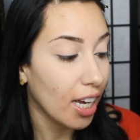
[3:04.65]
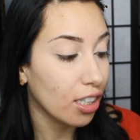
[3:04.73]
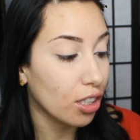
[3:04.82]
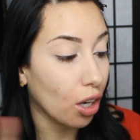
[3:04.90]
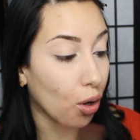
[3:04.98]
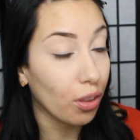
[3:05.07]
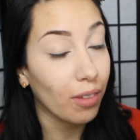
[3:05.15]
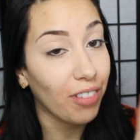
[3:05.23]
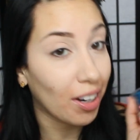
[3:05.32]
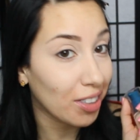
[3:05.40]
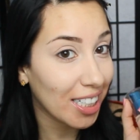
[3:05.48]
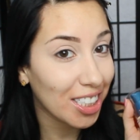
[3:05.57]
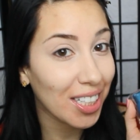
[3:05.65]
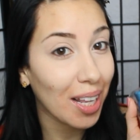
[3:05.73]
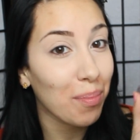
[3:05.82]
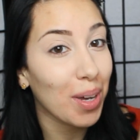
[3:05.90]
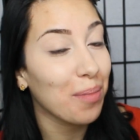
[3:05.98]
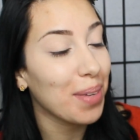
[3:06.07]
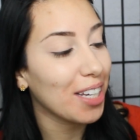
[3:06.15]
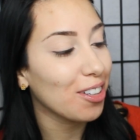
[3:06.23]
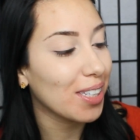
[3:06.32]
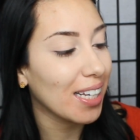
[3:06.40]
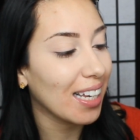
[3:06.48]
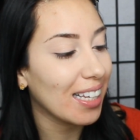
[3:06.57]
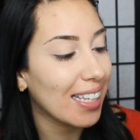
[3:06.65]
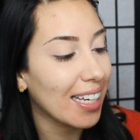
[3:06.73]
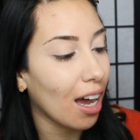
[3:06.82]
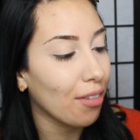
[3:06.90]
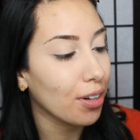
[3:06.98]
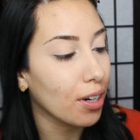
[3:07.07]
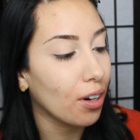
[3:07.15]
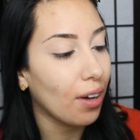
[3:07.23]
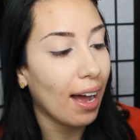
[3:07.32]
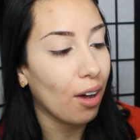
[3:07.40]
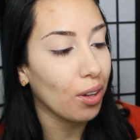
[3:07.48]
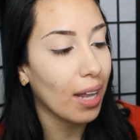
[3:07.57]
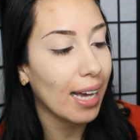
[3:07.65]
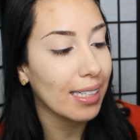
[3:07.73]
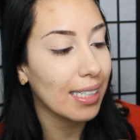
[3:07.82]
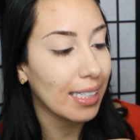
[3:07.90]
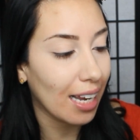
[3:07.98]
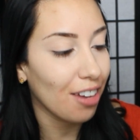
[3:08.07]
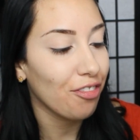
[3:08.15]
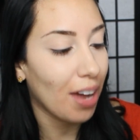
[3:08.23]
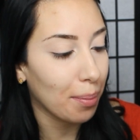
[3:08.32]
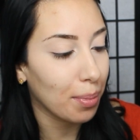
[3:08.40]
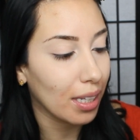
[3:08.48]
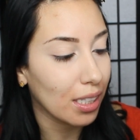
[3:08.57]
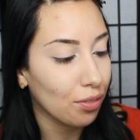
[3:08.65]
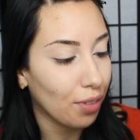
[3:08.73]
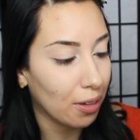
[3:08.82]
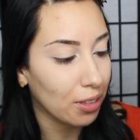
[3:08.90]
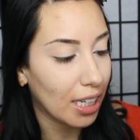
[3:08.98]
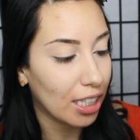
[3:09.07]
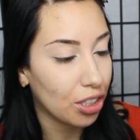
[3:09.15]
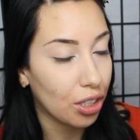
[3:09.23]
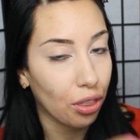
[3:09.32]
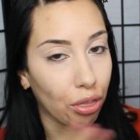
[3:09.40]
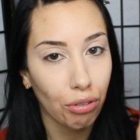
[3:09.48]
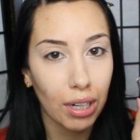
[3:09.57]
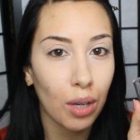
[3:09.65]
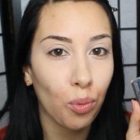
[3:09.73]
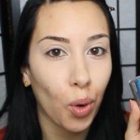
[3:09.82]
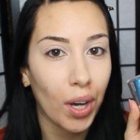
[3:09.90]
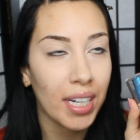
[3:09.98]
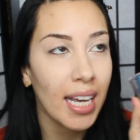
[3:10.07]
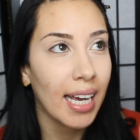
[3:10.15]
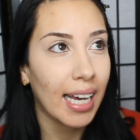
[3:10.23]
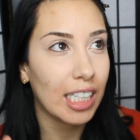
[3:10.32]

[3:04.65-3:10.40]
So the foundation that I'm going to be using is the CoverGirl Outlast Stay Fabulous Foundation 3-in-1.